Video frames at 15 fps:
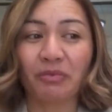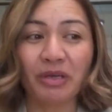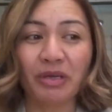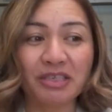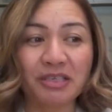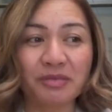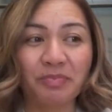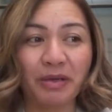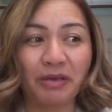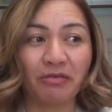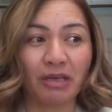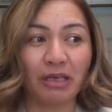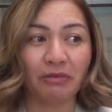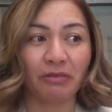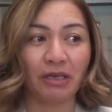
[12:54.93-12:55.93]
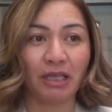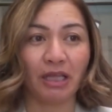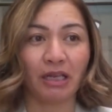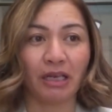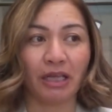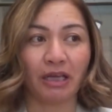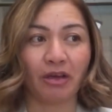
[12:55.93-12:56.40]
Can we just be really,
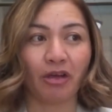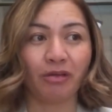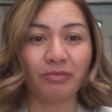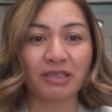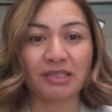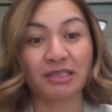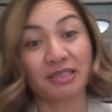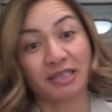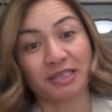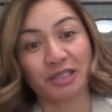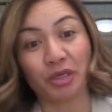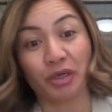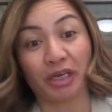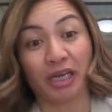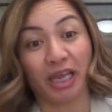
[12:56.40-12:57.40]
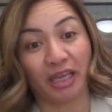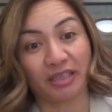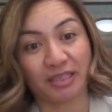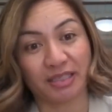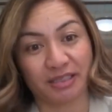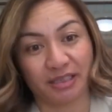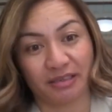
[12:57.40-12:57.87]
really clear? Homelessness is not an
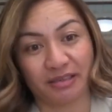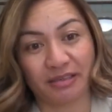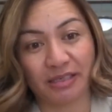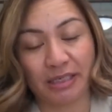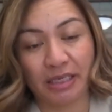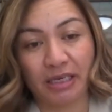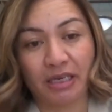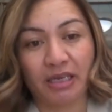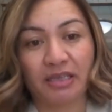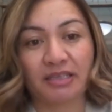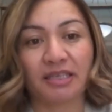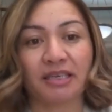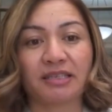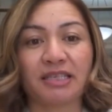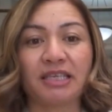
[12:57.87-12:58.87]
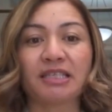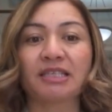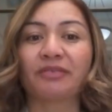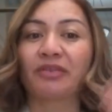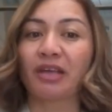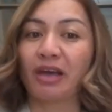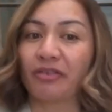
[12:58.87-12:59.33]
accident.
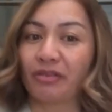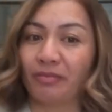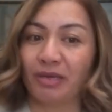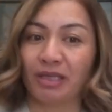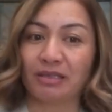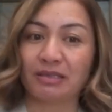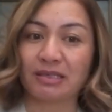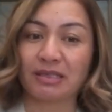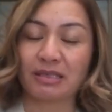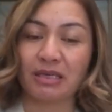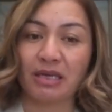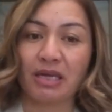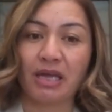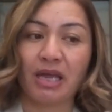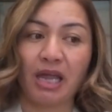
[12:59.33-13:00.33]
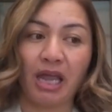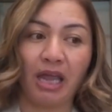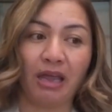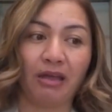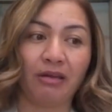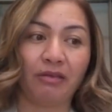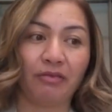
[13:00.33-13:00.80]
Successive governments
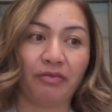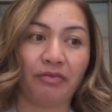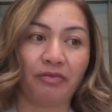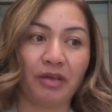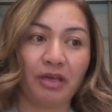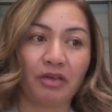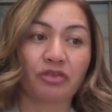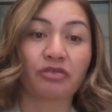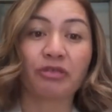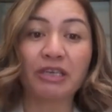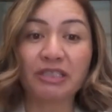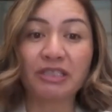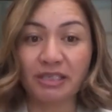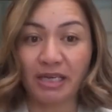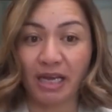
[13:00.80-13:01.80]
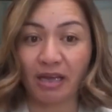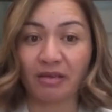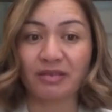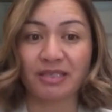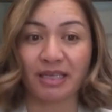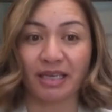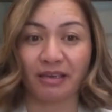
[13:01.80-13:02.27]
have treated
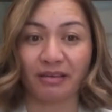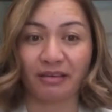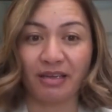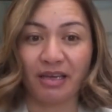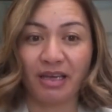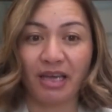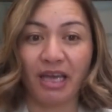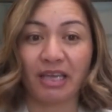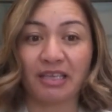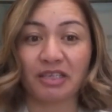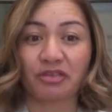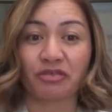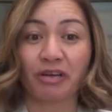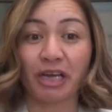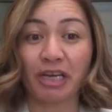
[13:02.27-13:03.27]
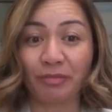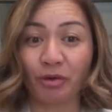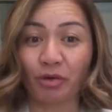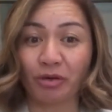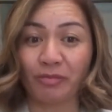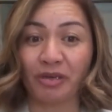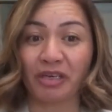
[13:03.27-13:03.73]
housing as a
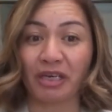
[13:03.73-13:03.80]
tradable